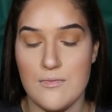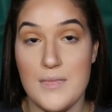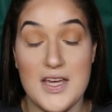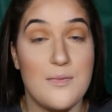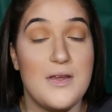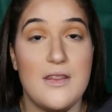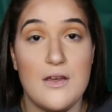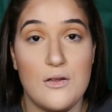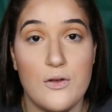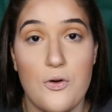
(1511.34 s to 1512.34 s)
maybe
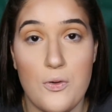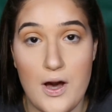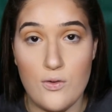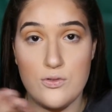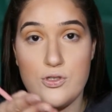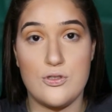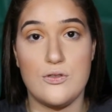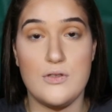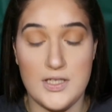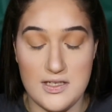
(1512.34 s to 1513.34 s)
they'll go out
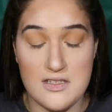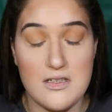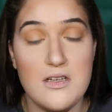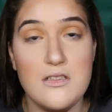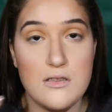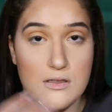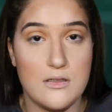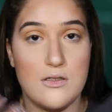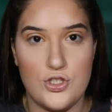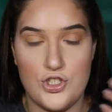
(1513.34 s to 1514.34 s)
innocent.
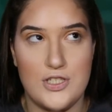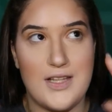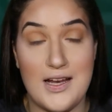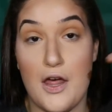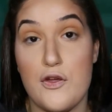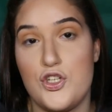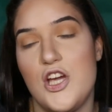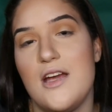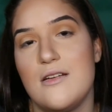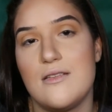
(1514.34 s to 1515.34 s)
Just another
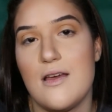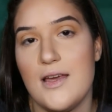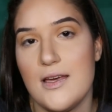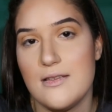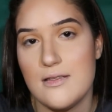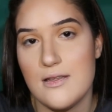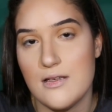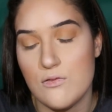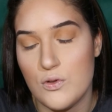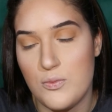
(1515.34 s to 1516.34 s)
chance, I guess
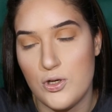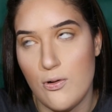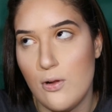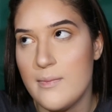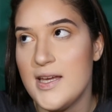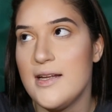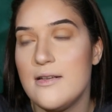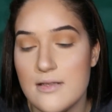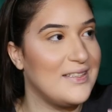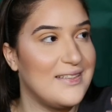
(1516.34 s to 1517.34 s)
that's what parole
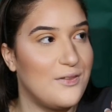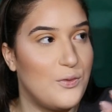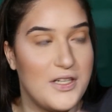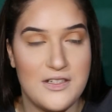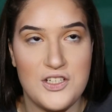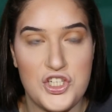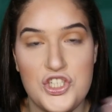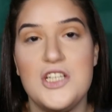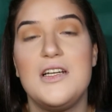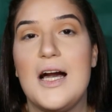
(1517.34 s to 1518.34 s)
means. When
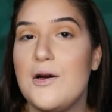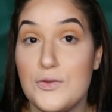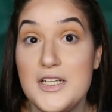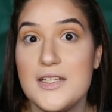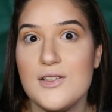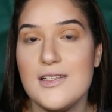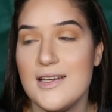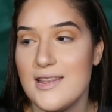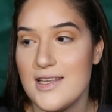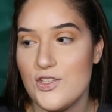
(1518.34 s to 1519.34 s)
shit got real
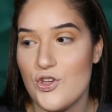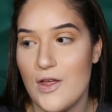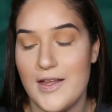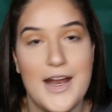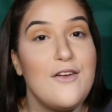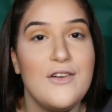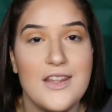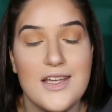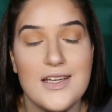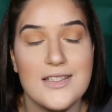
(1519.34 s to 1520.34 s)
and they saw that
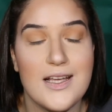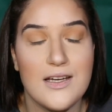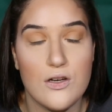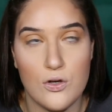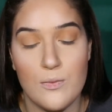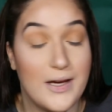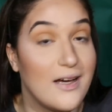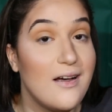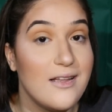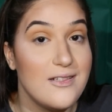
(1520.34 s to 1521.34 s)
everything is like, oh my
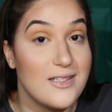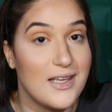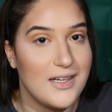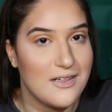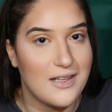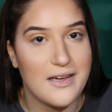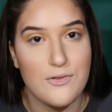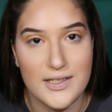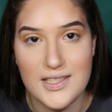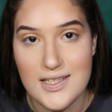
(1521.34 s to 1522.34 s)
god, this is getting
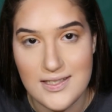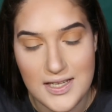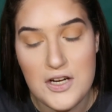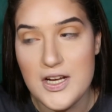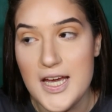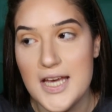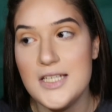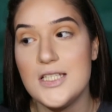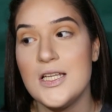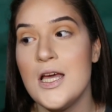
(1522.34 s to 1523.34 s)
like really
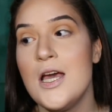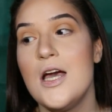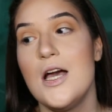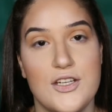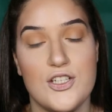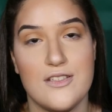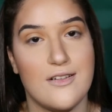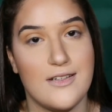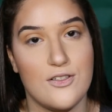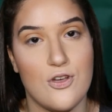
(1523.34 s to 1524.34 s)
serious, they just
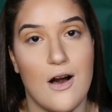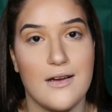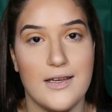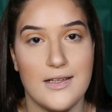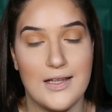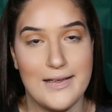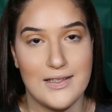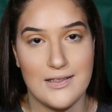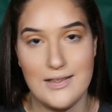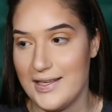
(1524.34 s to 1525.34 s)
started talking
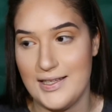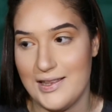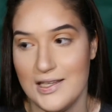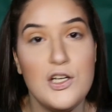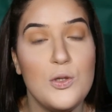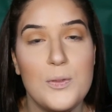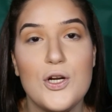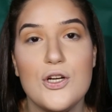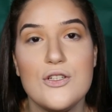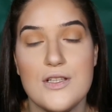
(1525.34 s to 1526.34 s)
like little
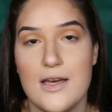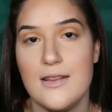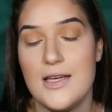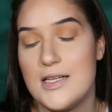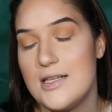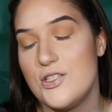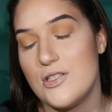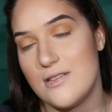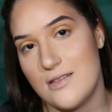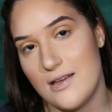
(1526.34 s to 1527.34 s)
birds and they
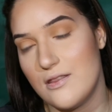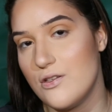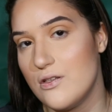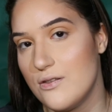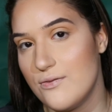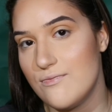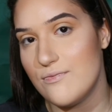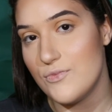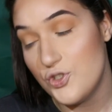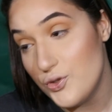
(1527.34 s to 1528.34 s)
just said the
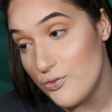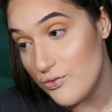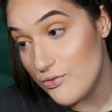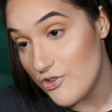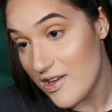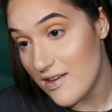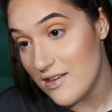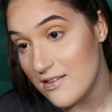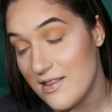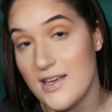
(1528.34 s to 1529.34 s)
truth
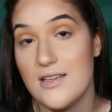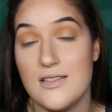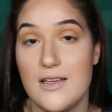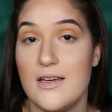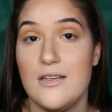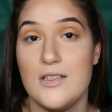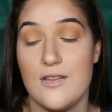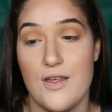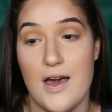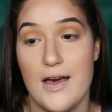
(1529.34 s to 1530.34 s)
and they said
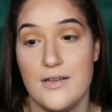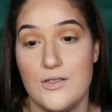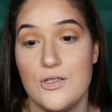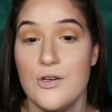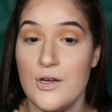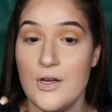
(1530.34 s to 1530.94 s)
that